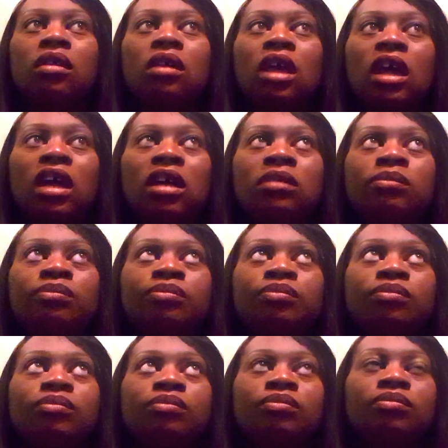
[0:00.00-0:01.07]
Um,
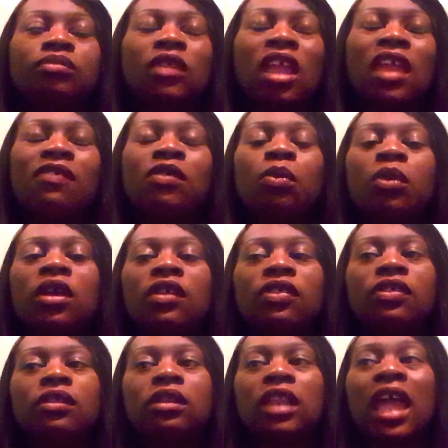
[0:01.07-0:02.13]
even
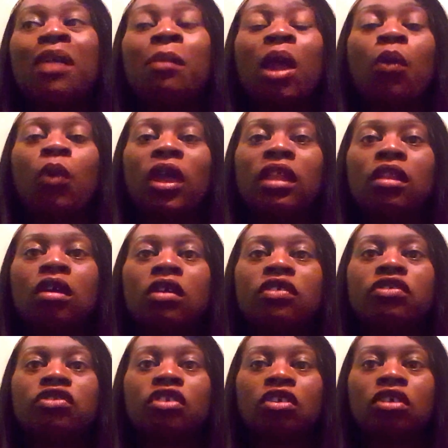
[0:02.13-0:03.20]
with like my weight
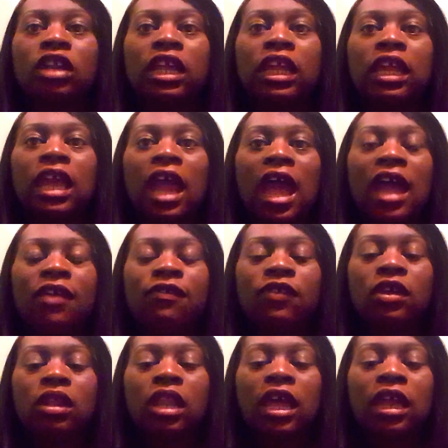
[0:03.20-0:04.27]
loss journey, I
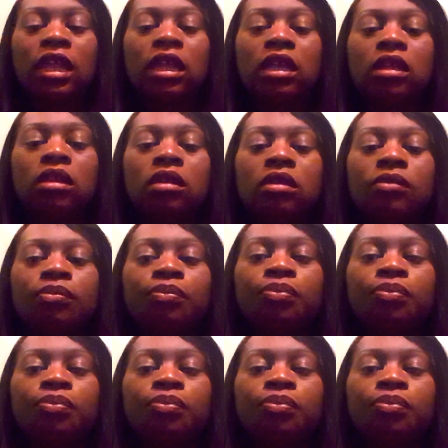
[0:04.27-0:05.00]
feel like